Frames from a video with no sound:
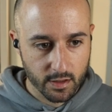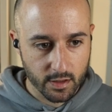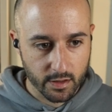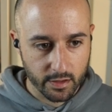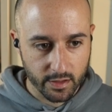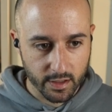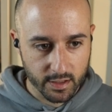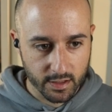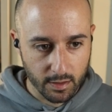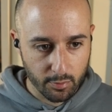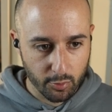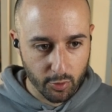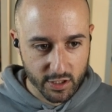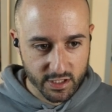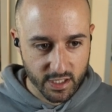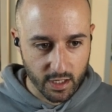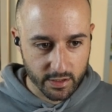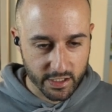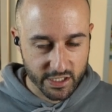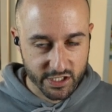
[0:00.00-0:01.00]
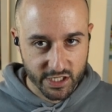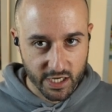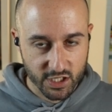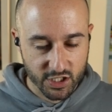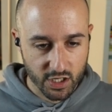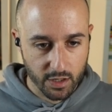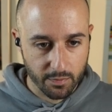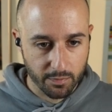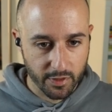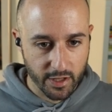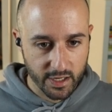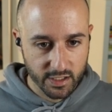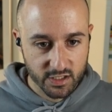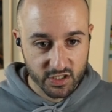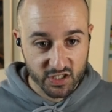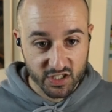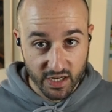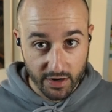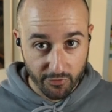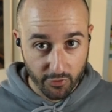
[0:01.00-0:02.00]
the WSL --update,
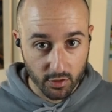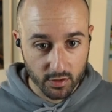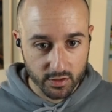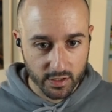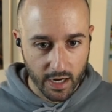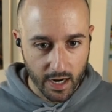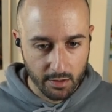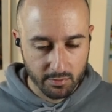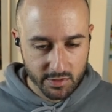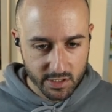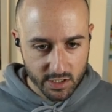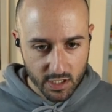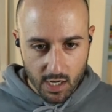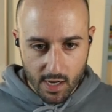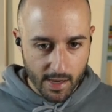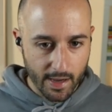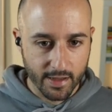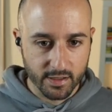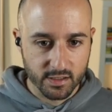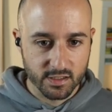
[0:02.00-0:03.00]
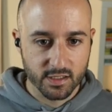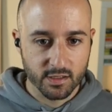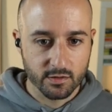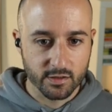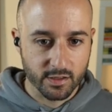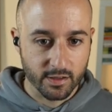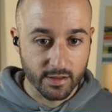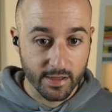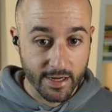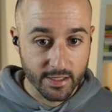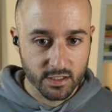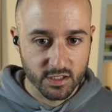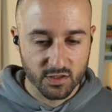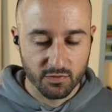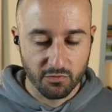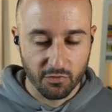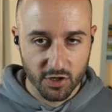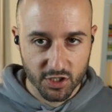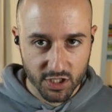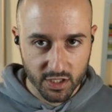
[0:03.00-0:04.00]
several times until the latest
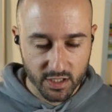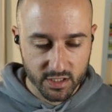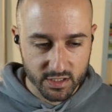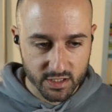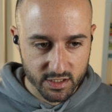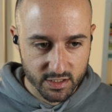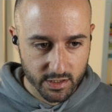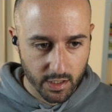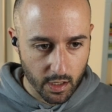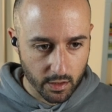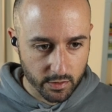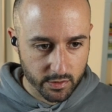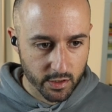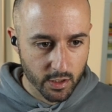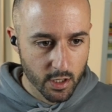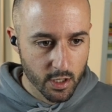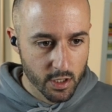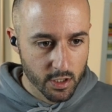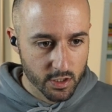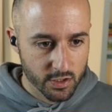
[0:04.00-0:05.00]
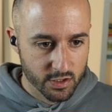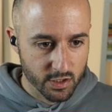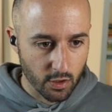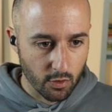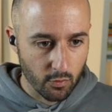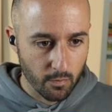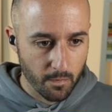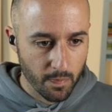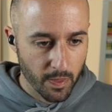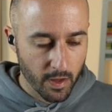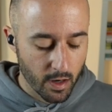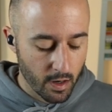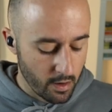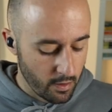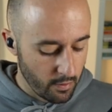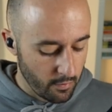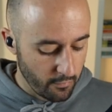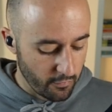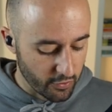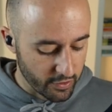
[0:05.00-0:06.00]
version is installed. So
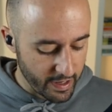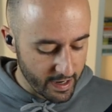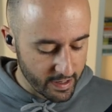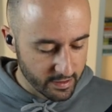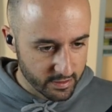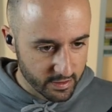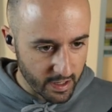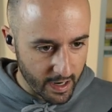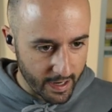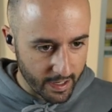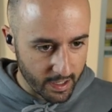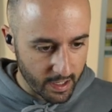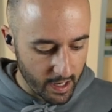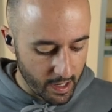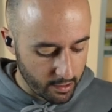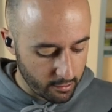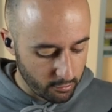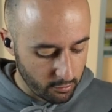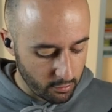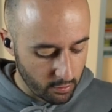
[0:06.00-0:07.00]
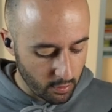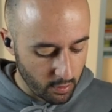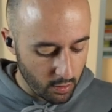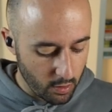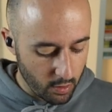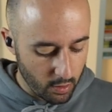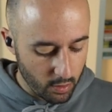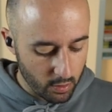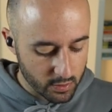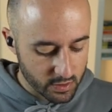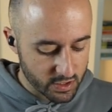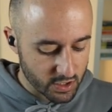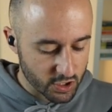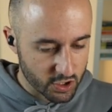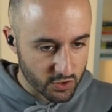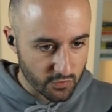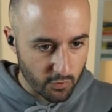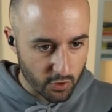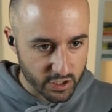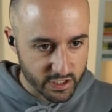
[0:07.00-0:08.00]
for that, I can
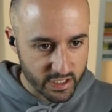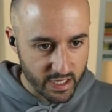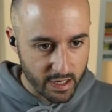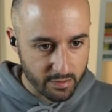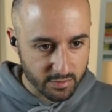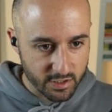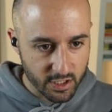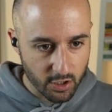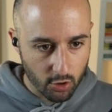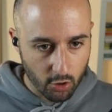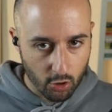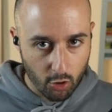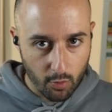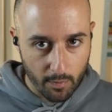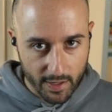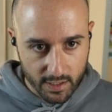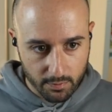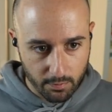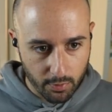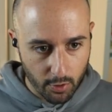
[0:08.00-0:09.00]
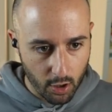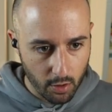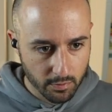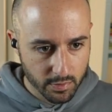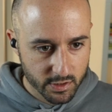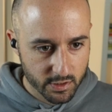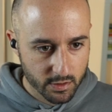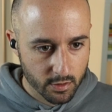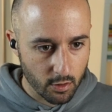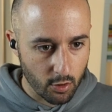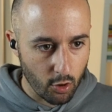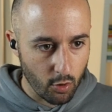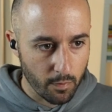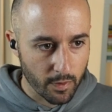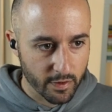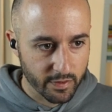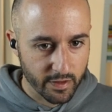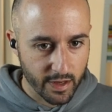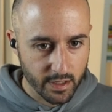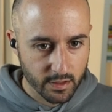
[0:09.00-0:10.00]
search for CMD or Command Prompt,
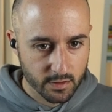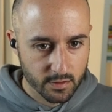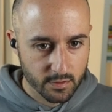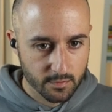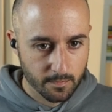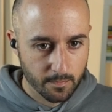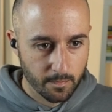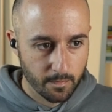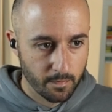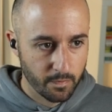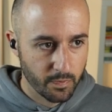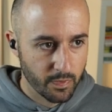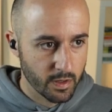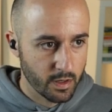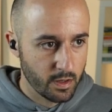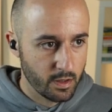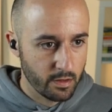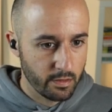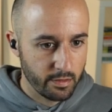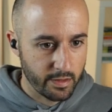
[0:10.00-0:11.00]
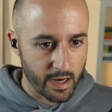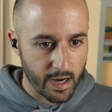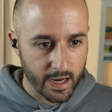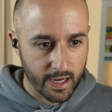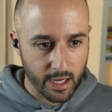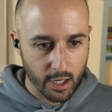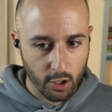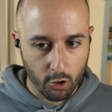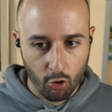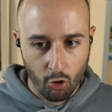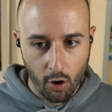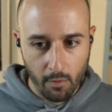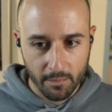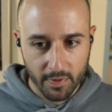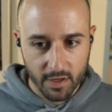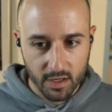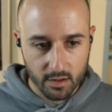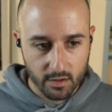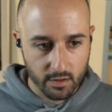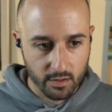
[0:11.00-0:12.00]
open that, then I can
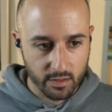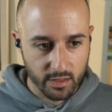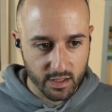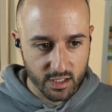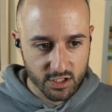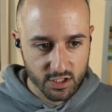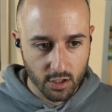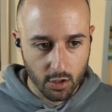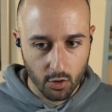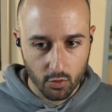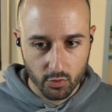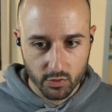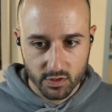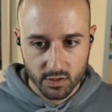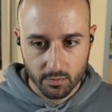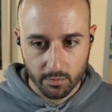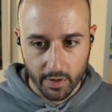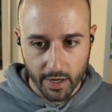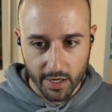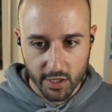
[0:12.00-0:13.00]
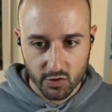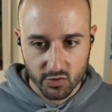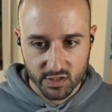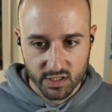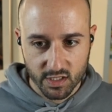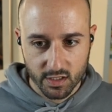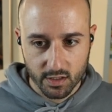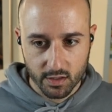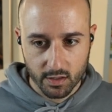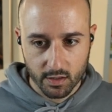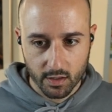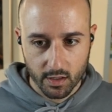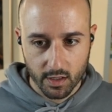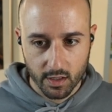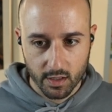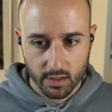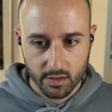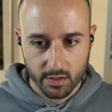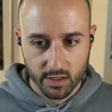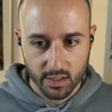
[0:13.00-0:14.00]
copy this code by using
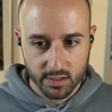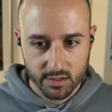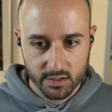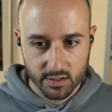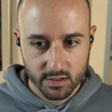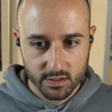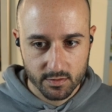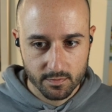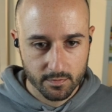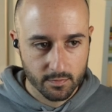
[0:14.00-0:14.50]
this,